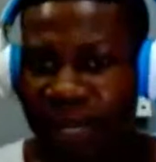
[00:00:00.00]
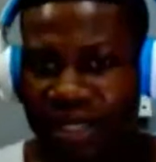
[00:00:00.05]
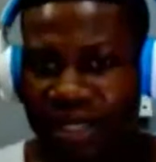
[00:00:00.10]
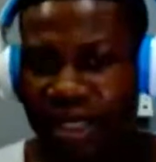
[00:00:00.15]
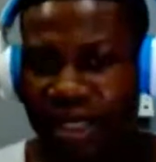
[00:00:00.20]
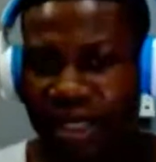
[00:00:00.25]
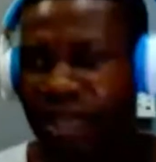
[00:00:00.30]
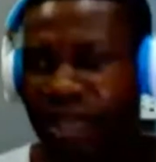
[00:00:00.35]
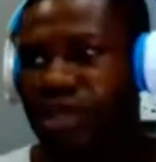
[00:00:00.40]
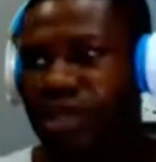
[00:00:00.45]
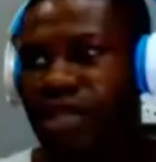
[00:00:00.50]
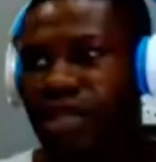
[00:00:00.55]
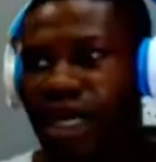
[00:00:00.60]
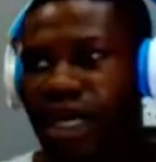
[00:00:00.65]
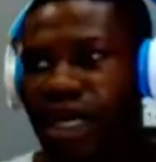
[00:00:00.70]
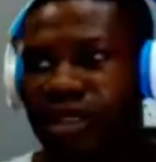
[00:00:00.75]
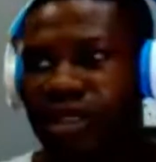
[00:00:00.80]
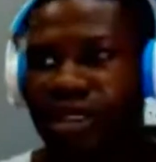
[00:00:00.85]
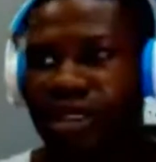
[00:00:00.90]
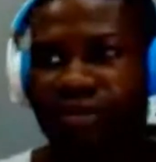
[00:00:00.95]
than the margin
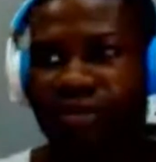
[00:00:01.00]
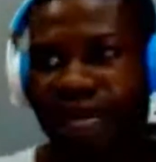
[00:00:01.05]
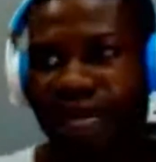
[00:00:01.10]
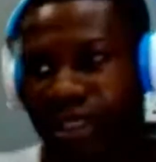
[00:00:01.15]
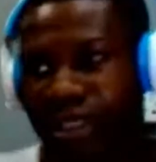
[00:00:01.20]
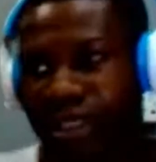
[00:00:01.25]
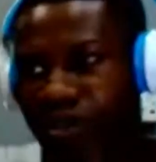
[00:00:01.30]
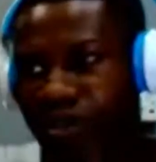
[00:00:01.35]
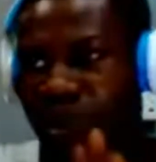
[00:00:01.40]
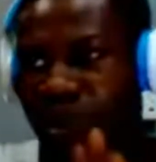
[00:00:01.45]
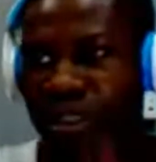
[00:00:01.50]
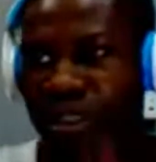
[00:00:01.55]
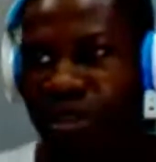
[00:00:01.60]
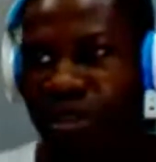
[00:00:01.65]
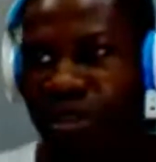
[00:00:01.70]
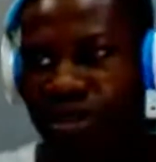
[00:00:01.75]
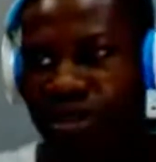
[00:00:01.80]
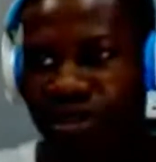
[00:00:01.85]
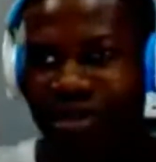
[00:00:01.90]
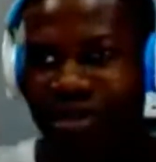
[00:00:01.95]
trading, the
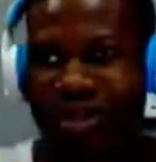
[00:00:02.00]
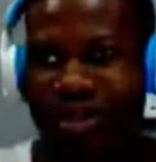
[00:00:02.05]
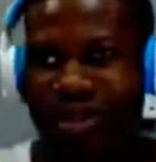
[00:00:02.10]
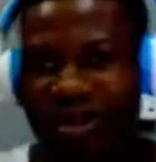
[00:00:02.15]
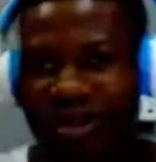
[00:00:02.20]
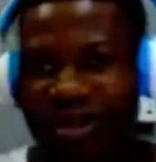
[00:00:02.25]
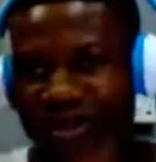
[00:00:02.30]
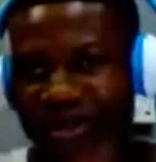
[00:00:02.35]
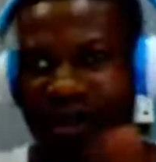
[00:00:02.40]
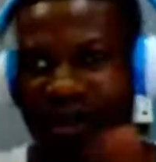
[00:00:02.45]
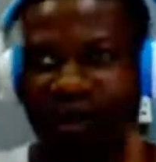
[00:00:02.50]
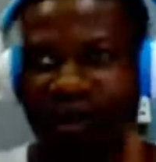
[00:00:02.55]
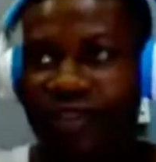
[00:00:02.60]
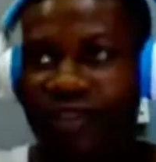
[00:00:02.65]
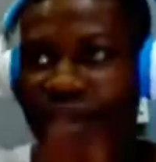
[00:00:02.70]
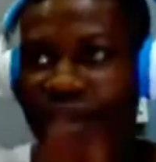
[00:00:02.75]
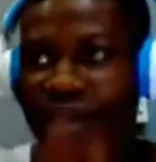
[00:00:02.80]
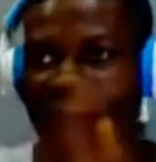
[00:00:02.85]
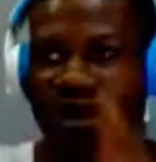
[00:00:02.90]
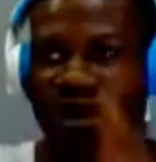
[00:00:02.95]
forecasting,
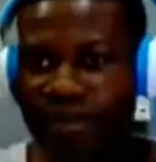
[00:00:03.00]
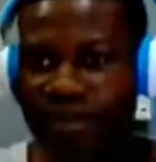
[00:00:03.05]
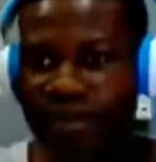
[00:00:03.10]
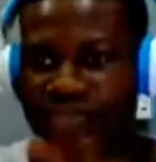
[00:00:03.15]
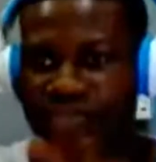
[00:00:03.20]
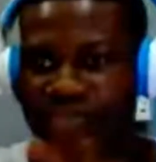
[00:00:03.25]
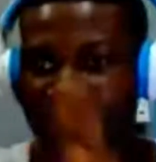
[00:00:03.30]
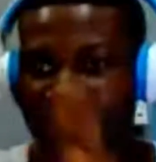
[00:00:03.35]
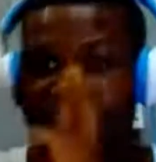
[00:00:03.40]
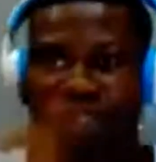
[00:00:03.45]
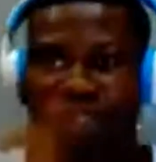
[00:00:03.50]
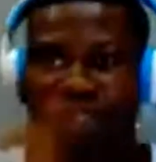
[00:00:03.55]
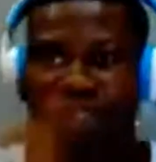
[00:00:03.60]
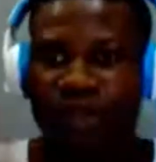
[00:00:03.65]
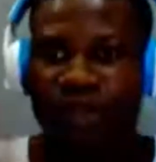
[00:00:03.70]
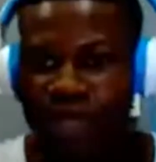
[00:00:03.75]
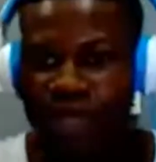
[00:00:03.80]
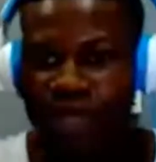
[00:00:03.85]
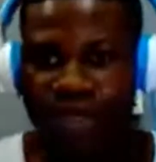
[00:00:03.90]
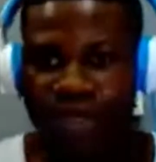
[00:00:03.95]
the prediction thing.
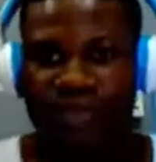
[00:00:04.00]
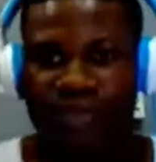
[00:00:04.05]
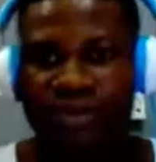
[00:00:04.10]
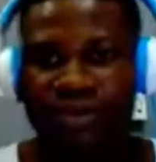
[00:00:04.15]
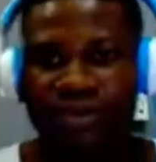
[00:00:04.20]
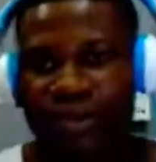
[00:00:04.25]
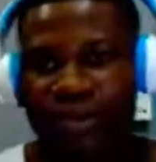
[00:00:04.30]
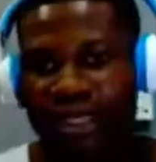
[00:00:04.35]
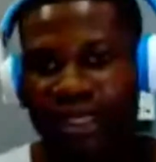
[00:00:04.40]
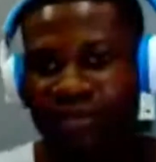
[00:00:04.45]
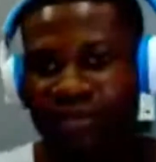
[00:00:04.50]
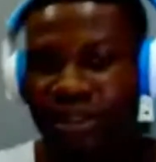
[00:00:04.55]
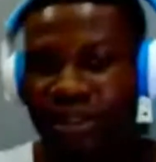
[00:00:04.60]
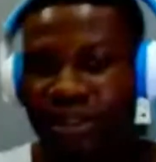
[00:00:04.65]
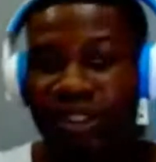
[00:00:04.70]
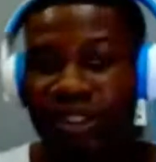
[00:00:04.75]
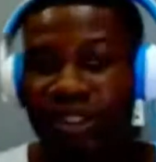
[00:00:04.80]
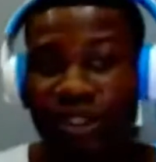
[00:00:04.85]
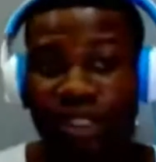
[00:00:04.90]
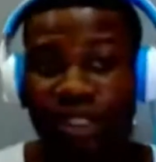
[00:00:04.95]
Prediction
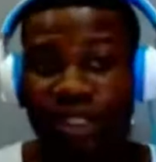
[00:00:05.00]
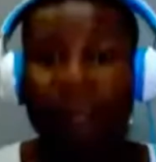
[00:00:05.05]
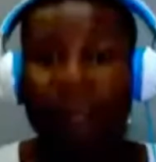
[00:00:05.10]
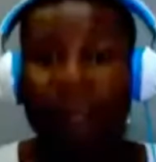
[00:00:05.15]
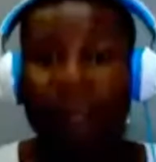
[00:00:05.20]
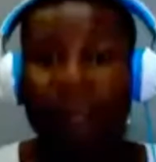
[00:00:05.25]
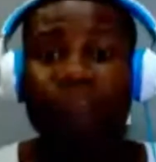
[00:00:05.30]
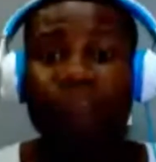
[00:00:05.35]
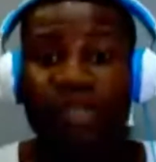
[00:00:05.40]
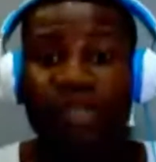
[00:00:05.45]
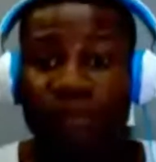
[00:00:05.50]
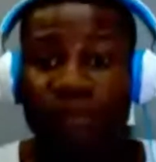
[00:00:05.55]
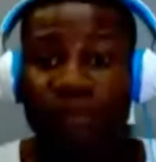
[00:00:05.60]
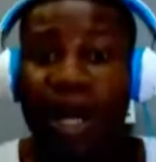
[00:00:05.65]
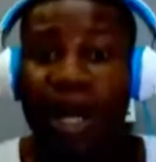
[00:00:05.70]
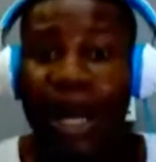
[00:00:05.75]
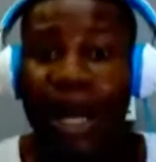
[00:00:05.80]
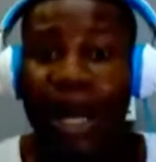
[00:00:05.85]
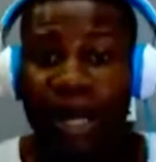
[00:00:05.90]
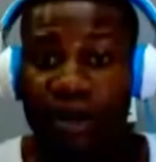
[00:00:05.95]
thing pays higher,
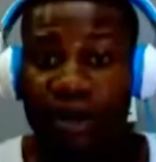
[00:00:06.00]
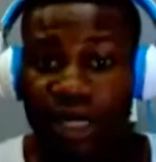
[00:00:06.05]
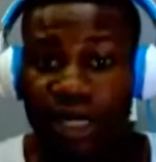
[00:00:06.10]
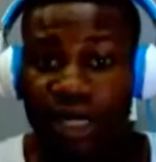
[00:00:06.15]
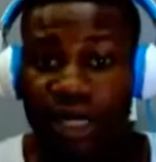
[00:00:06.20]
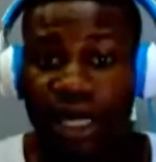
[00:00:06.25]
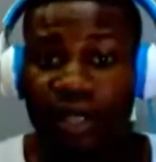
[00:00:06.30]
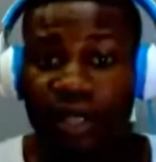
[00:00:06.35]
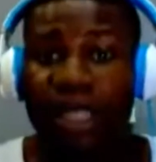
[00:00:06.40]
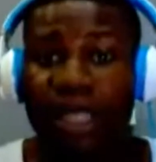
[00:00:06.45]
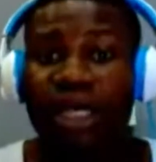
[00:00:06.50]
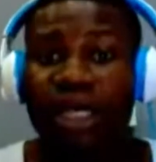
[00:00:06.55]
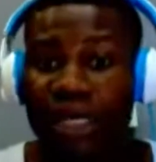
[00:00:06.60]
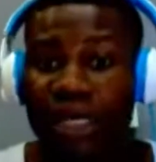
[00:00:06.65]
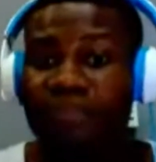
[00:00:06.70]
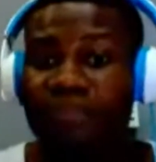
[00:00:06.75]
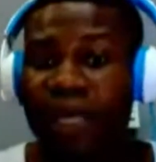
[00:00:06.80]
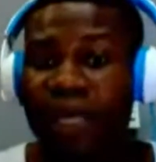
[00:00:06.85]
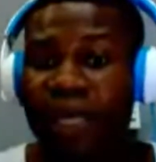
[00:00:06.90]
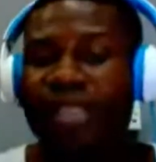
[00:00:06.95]
okay? It
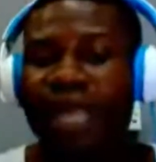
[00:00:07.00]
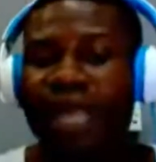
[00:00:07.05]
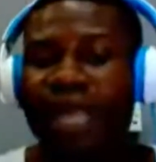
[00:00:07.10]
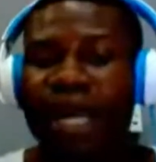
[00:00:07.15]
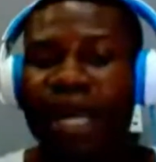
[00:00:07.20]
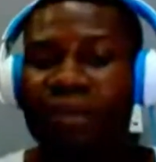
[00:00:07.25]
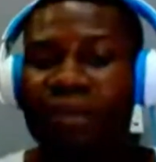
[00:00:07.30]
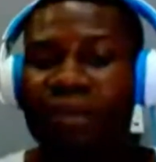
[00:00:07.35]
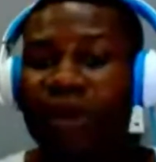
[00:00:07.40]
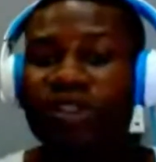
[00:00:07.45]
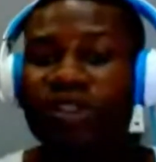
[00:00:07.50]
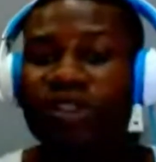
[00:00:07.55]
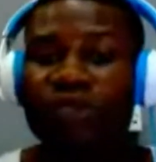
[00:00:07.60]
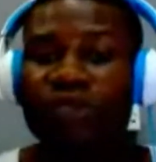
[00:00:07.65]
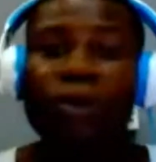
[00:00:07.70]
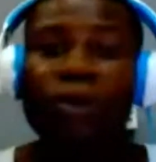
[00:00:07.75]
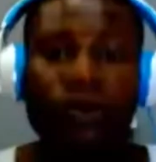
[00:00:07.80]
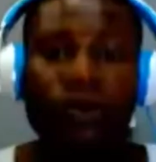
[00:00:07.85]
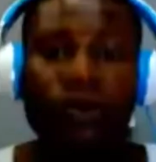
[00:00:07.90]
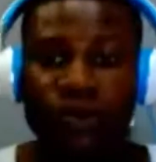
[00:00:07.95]
pays higher, but it's more
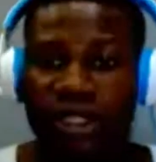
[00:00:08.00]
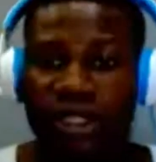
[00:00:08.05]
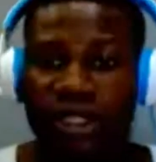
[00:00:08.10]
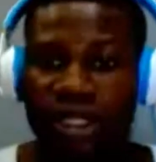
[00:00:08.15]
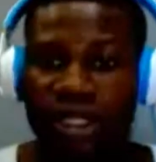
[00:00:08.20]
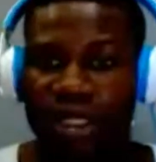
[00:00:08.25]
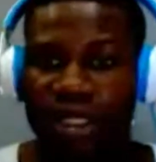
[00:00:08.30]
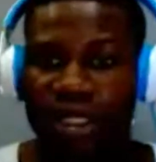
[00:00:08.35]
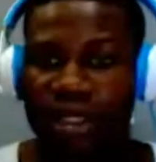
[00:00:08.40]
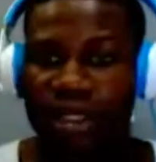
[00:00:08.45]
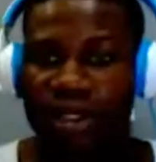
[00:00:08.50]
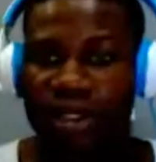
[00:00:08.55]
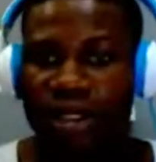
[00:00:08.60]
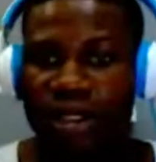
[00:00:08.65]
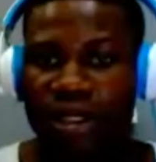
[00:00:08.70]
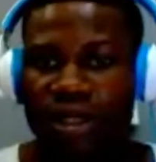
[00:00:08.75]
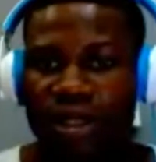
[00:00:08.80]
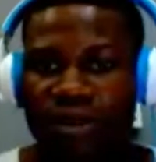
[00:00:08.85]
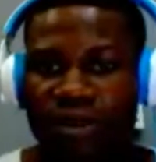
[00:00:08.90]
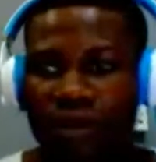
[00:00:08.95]
risky.
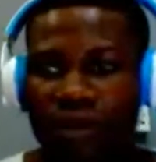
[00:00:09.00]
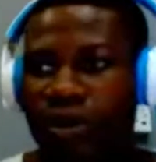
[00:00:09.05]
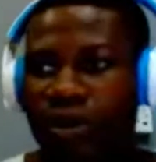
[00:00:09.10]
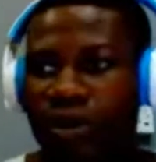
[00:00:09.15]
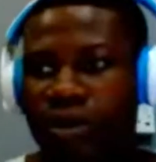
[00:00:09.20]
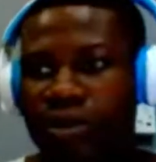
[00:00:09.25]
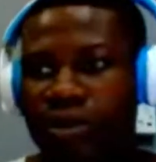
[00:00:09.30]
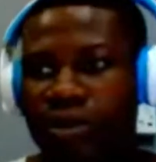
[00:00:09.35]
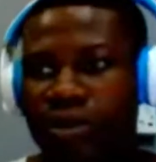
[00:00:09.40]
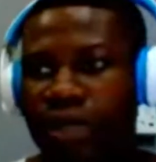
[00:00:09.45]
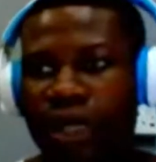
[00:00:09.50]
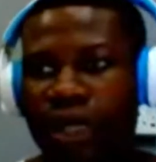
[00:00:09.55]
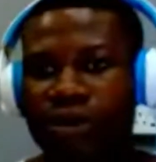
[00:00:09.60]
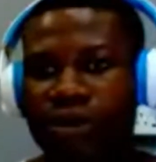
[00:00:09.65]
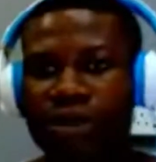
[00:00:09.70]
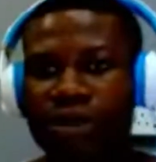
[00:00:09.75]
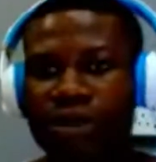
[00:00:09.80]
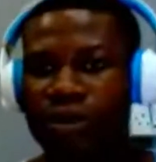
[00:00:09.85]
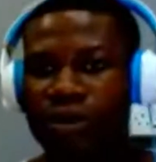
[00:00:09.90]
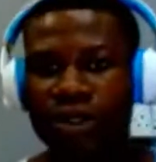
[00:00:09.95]
So I don't
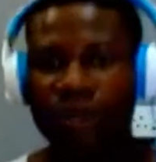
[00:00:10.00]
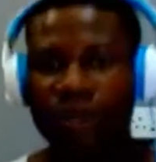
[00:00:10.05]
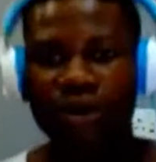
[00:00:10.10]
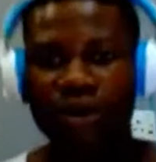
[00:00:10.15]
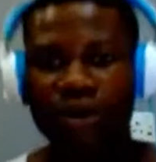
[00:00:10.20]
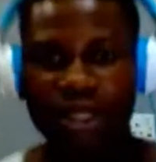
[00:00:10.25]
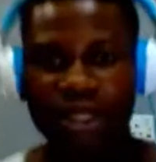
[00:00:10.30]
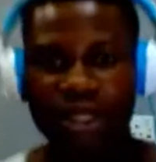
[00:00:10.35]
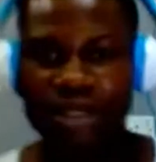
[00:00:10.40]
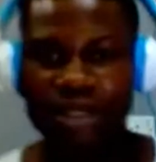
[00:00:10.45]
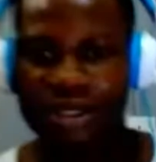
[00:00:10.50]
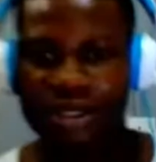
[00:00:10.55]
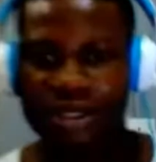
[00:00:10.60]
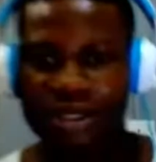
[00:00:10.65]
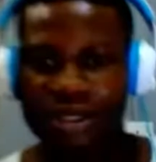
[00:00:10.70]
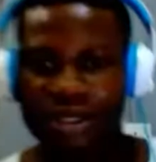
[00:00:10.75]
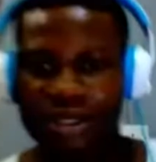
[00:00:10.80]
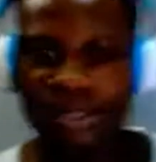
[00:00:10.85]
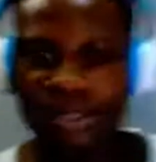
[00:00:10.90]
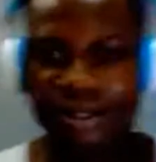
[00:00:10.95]
want to go into that.
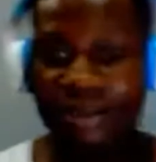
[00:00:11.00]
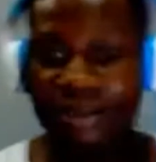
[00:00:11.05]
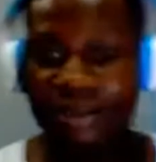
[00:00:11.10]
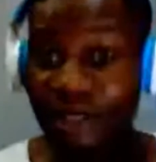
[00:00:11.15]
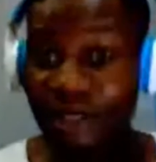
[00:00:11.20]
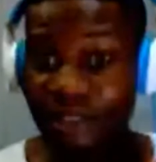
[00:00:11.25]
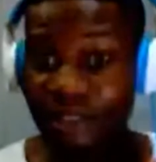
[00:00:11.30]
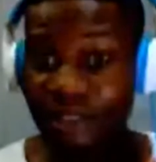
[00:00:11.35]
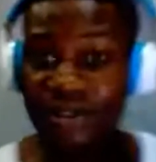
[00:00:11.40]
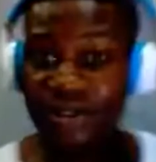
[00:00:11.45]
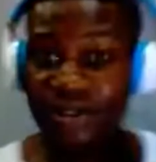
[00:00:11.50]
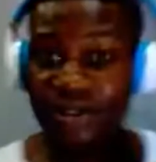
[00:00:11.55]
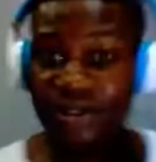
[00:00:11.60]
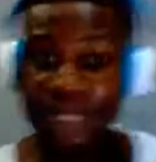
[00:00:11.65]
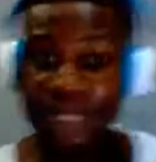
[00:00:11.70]
I'm not interested.